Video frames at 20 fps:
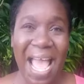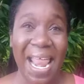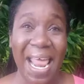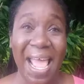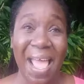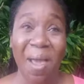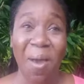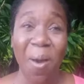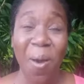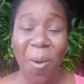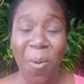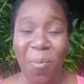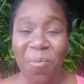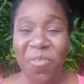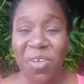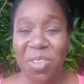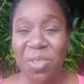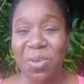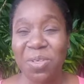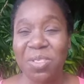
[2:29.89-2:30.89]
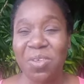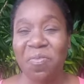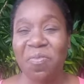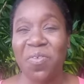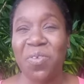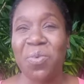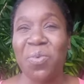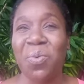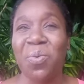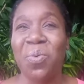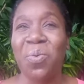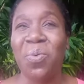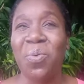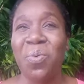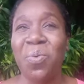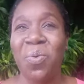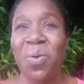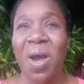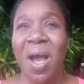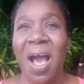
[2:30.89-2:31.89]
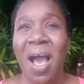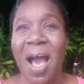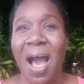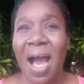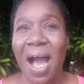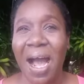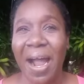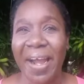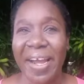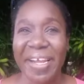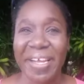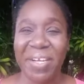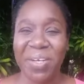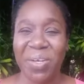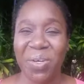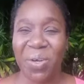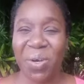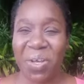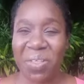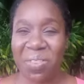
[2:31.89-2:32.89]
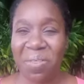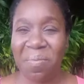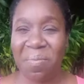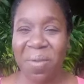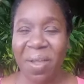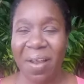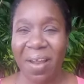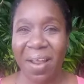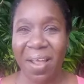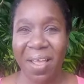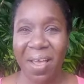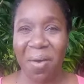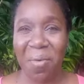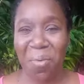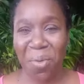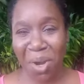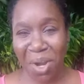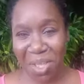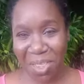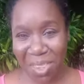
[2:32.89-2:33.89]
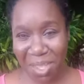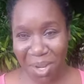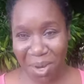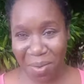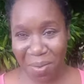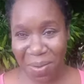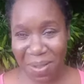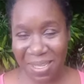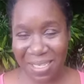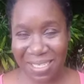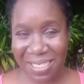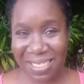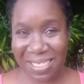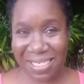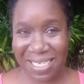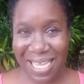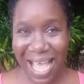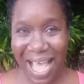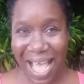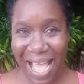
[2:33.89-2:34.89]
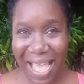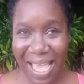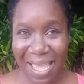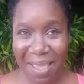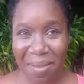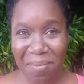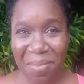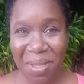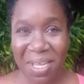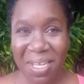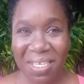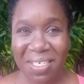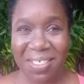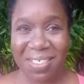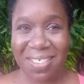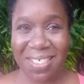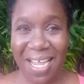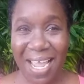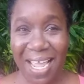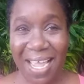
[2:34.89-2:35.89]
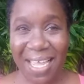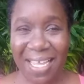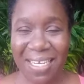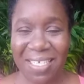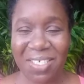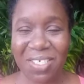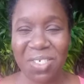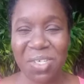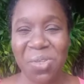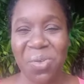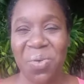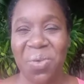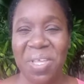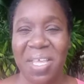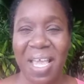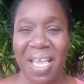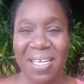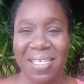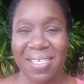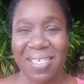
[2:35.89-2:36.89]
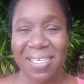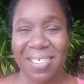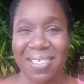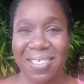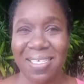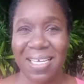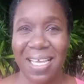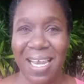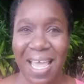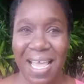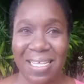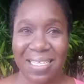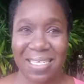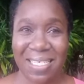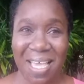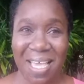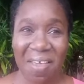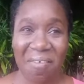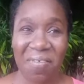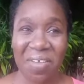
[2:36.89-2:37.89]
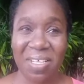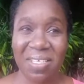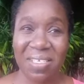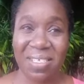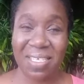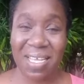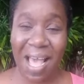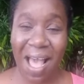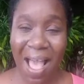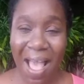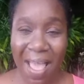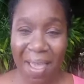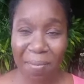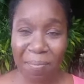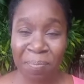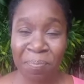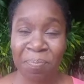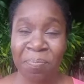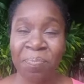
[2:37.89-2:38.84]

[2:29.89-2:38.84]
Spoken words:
And I hope for those of you who are in North America where there was a time change, so yes, it's daylight savings time,